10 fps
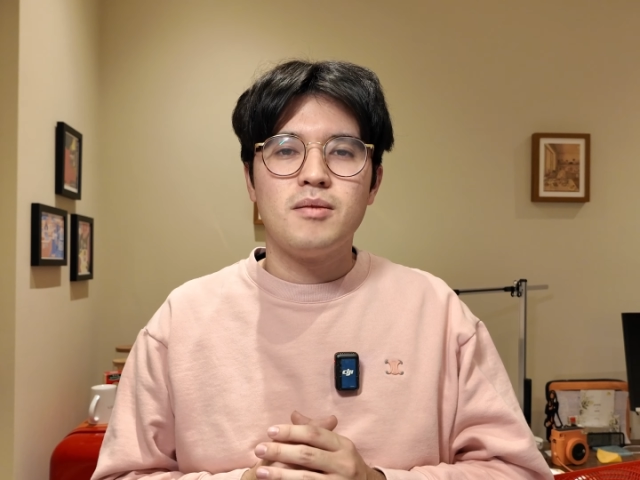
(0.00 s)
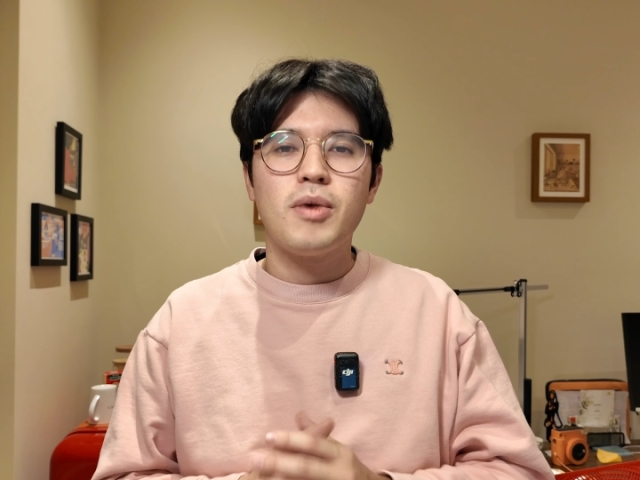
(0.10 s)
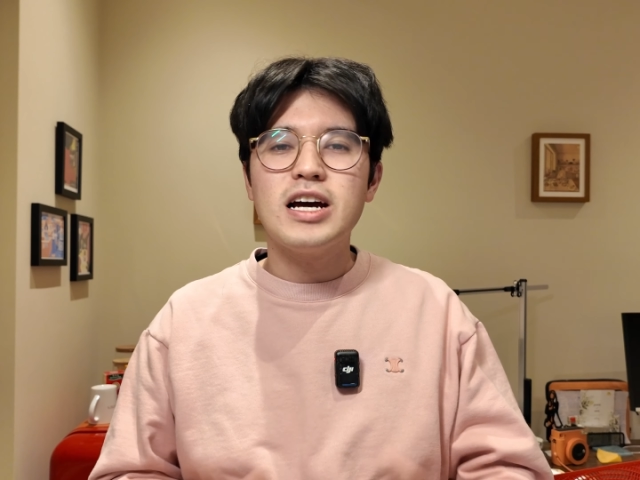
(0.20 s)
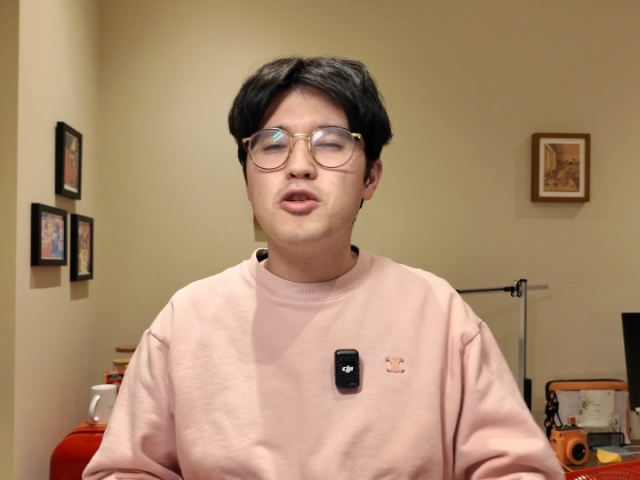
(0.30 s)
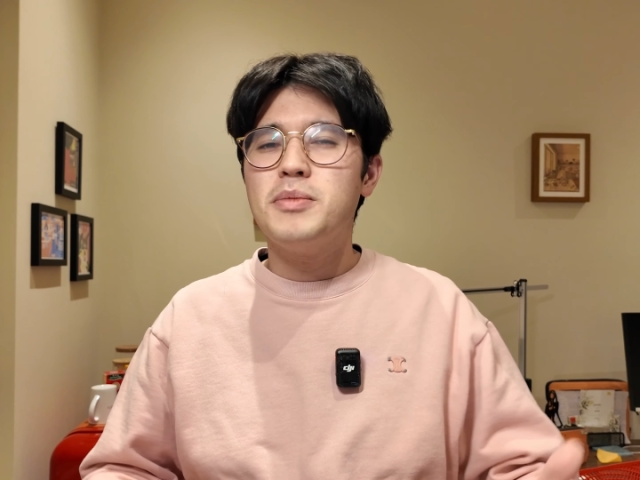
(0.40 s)

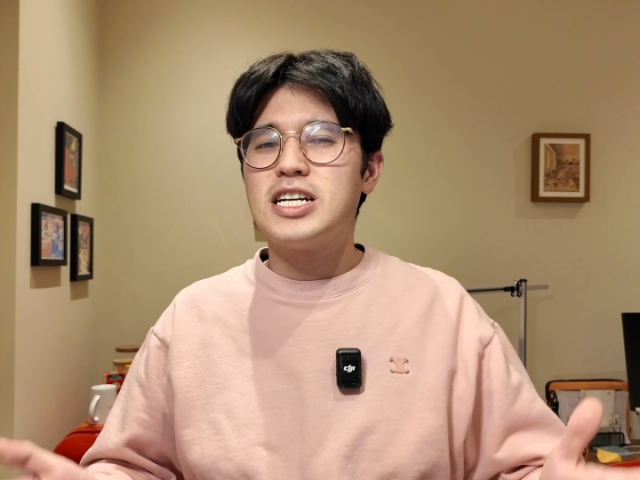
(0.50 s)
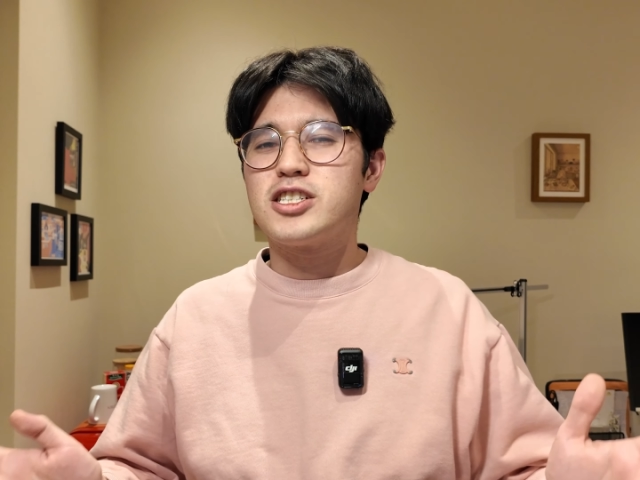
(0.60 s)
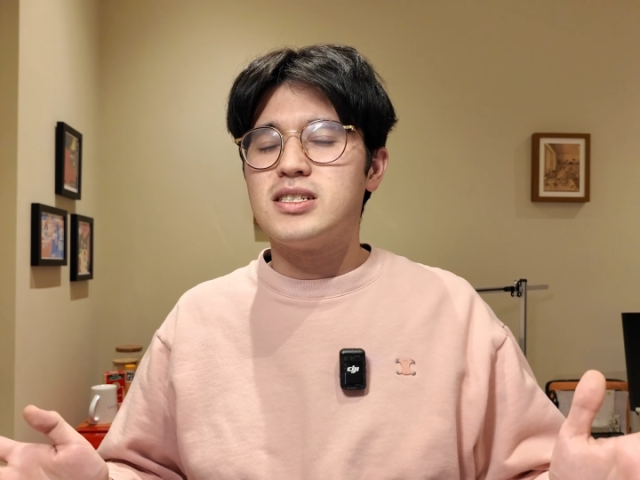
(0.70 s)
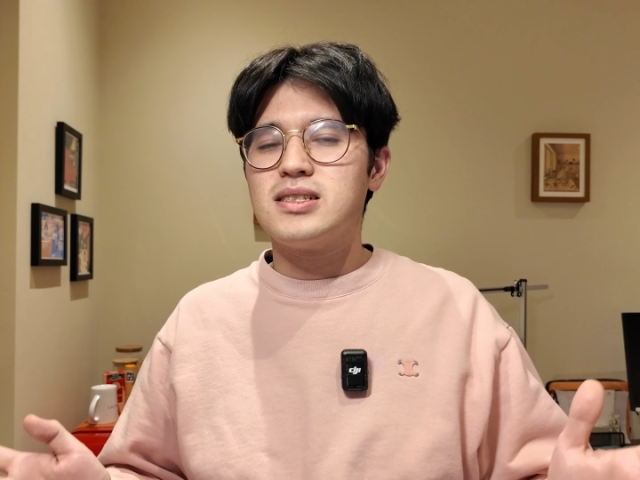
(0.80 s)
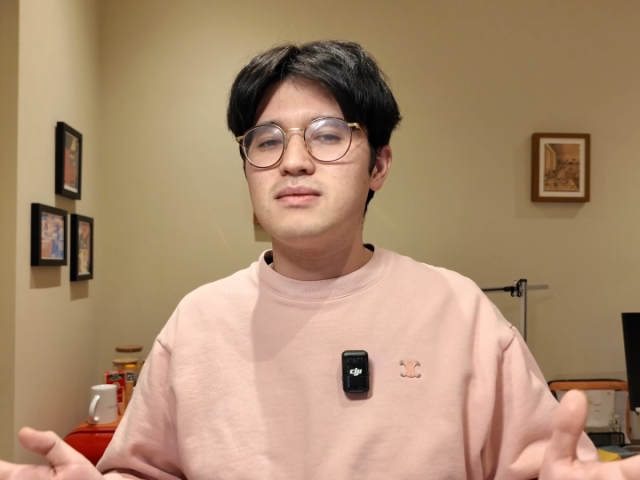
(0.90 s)
By all
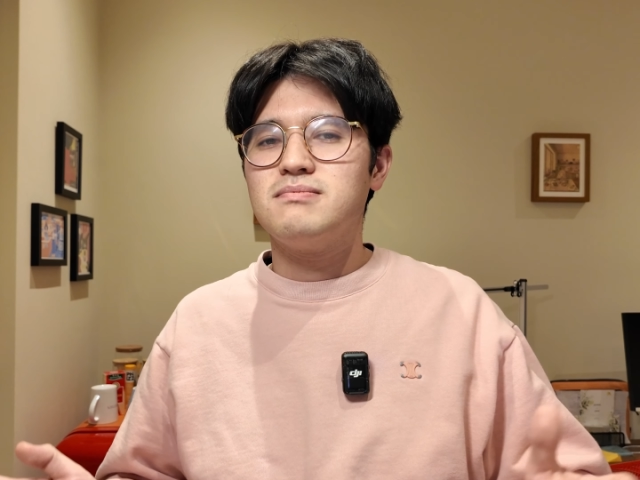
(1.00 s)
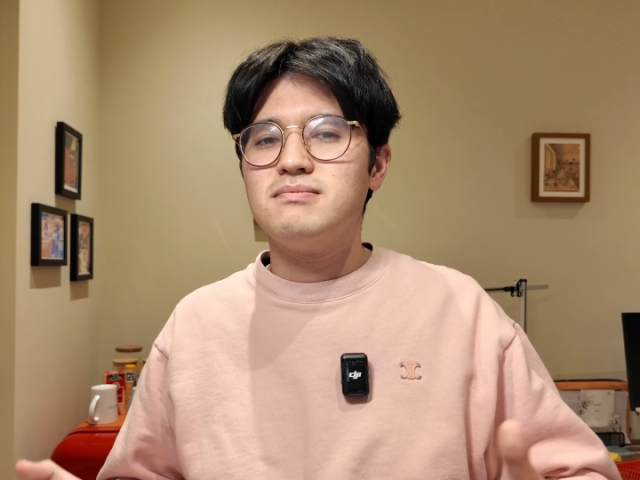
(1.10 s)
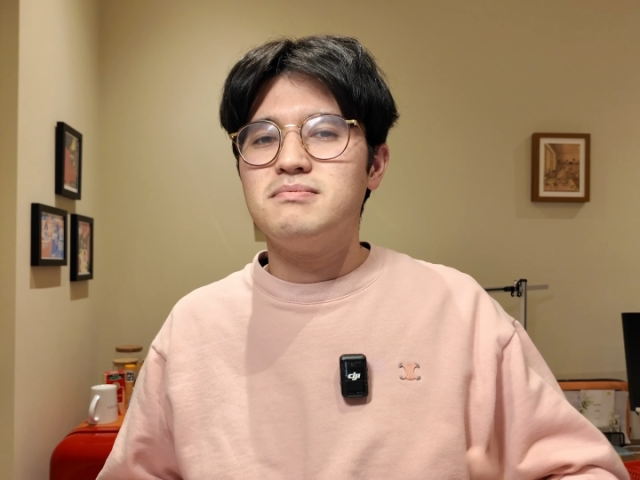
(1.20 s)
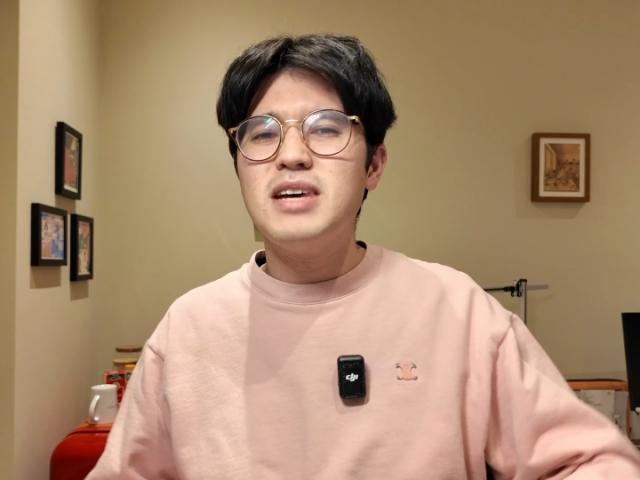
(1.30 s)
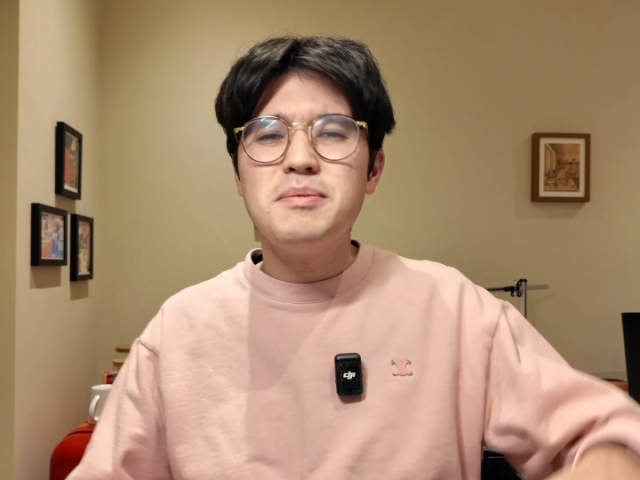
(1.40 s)
measures,
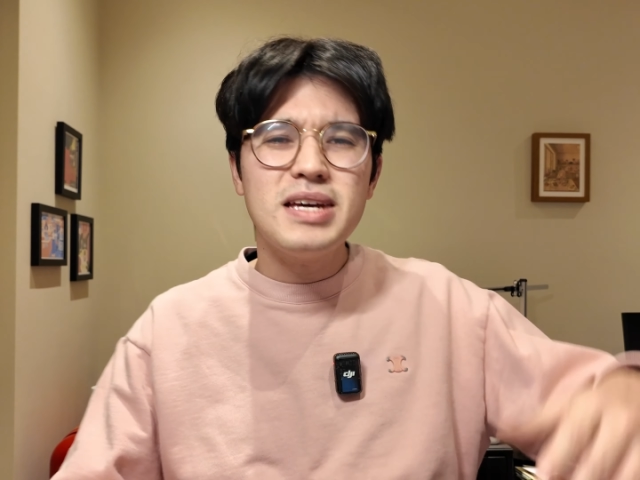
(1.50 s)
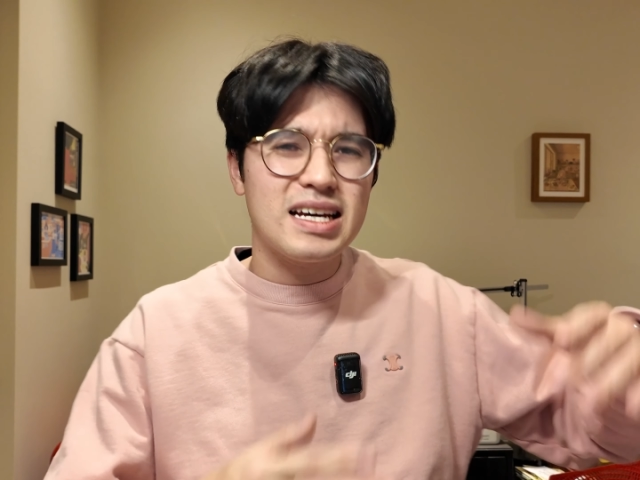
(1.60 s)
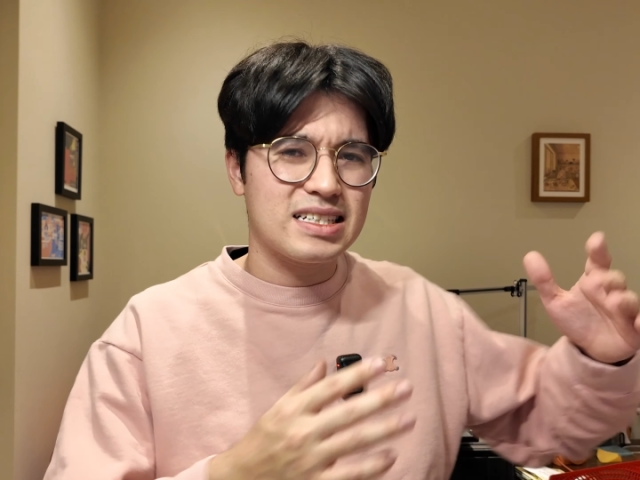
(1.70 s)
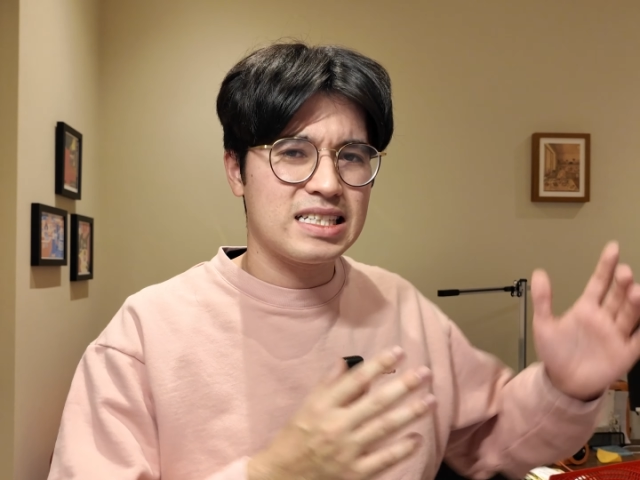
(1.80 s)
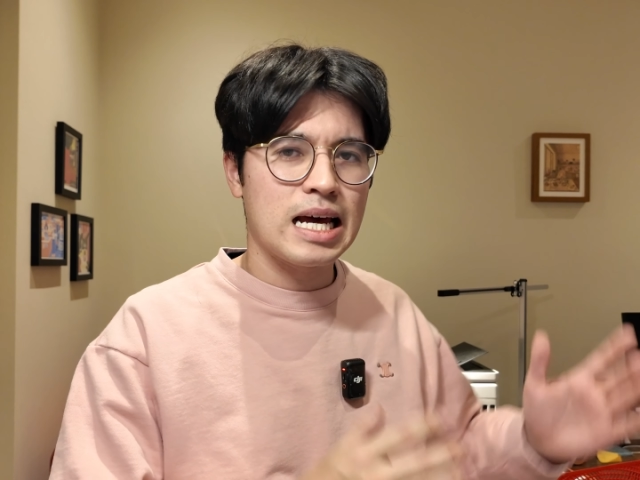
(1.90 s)
maybe
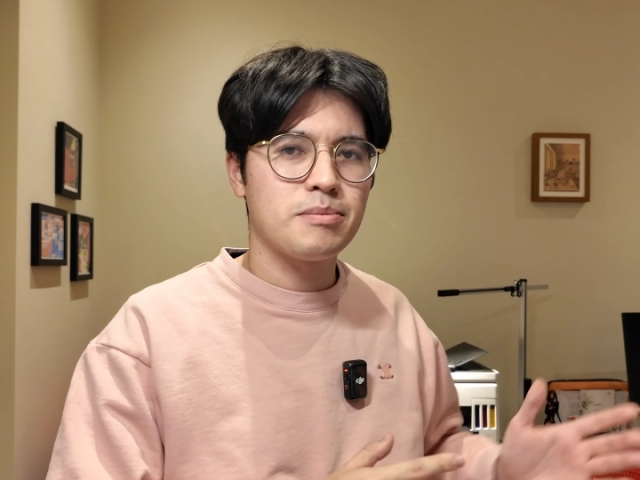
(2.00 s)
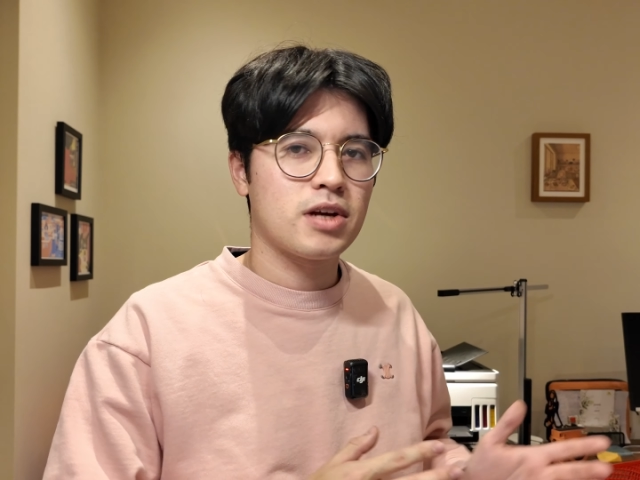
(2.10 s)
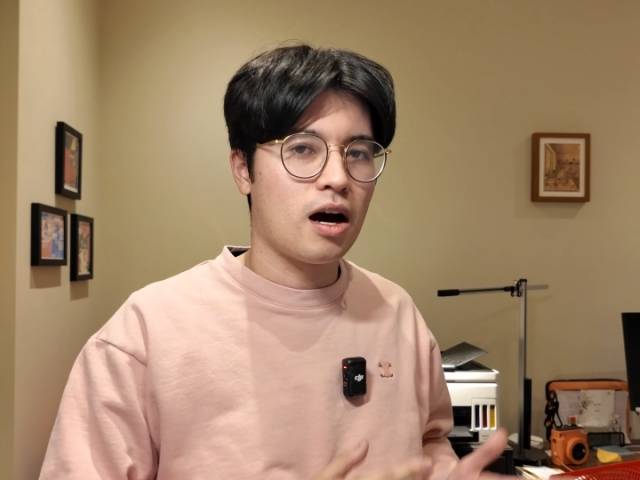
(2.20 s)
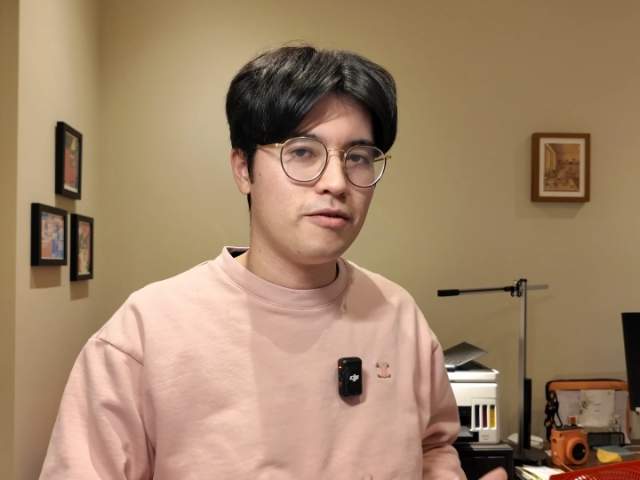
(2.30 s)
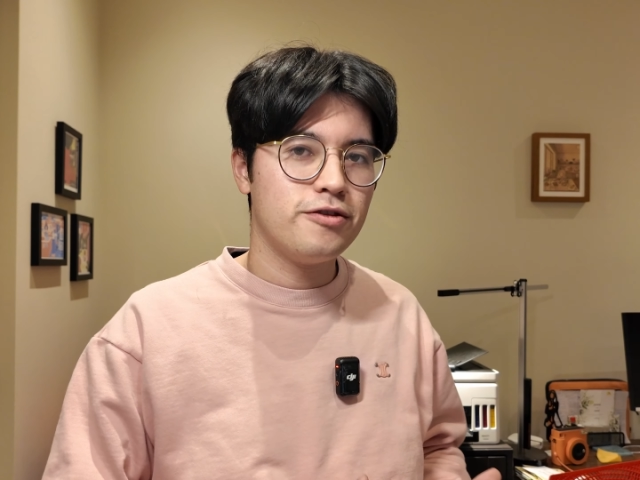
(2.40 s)

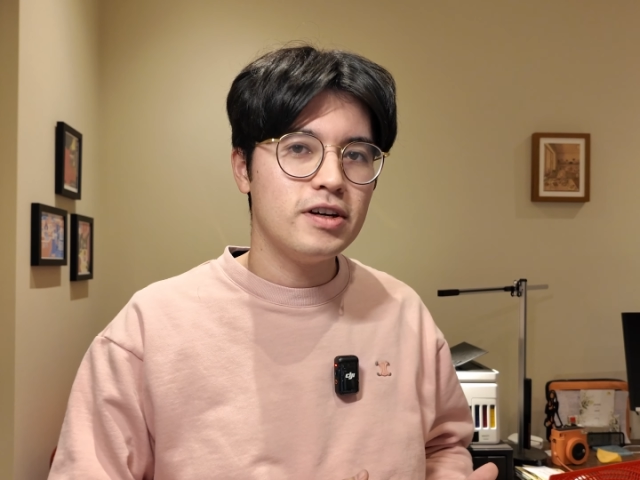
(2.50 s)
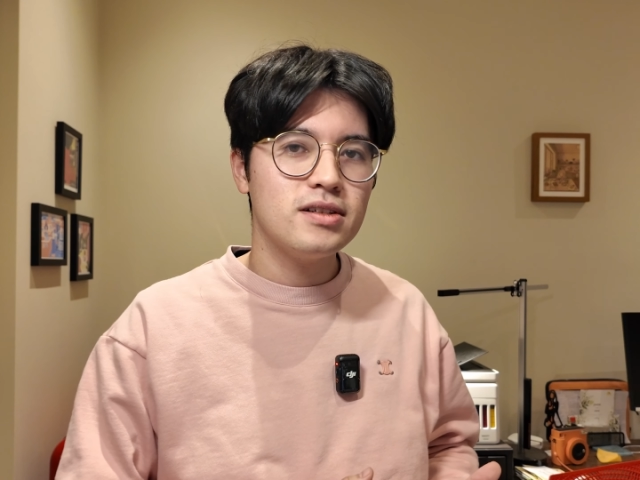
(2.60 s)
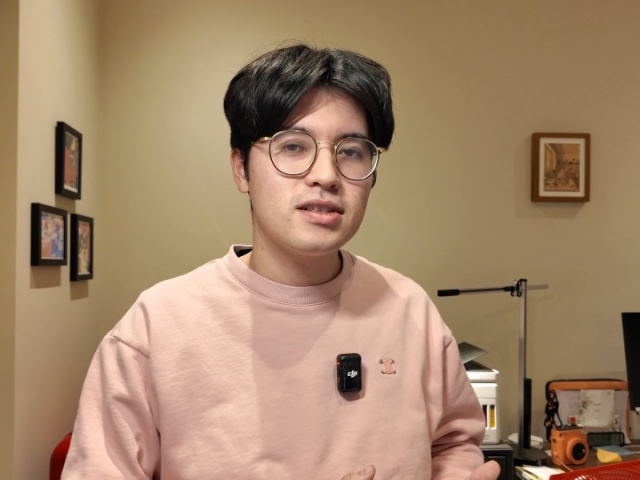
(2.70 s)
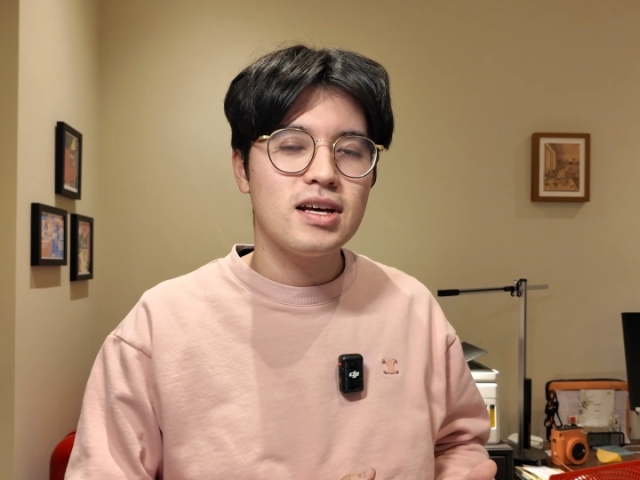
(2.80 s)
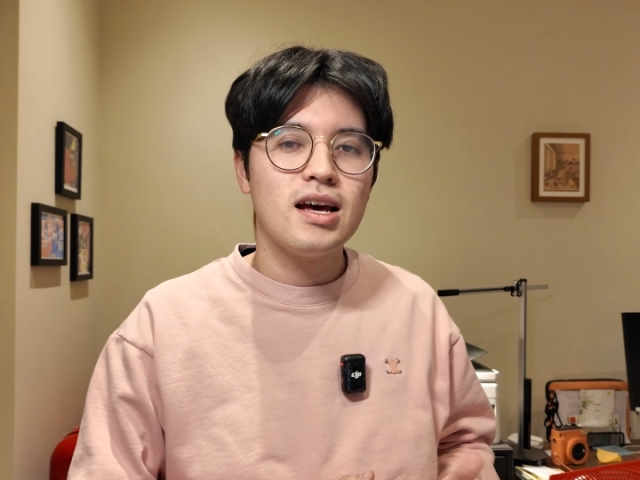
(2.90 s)
except comfort,